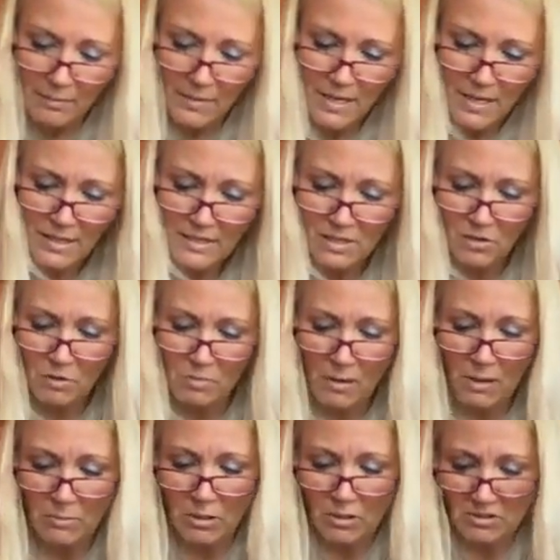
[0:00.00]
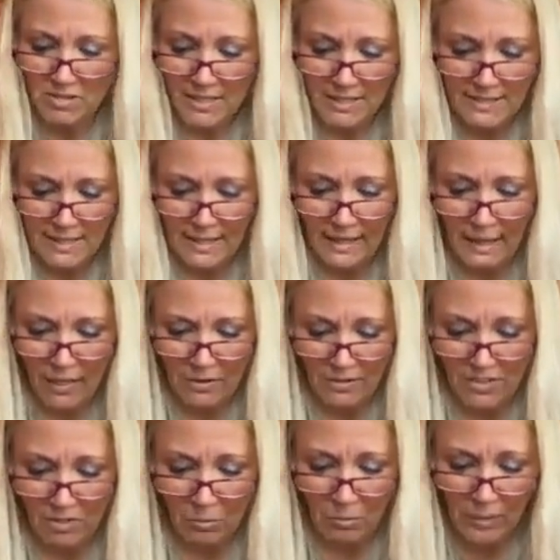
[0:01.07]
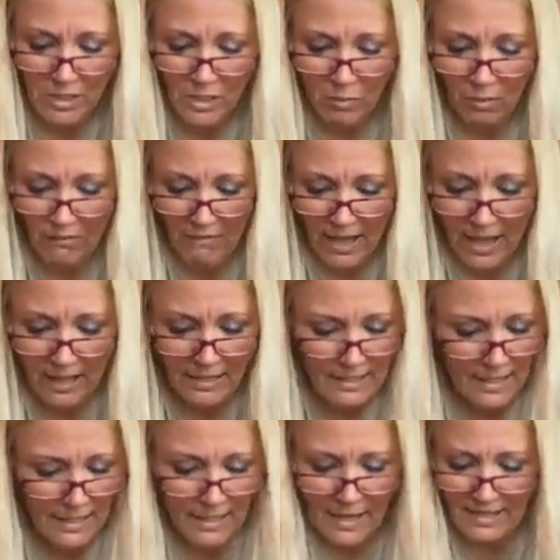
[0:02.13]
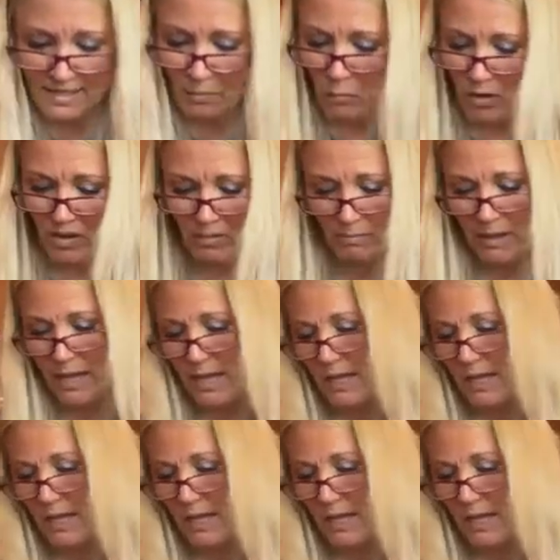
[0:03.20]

So when we do events, he does them with me. He helps me set up for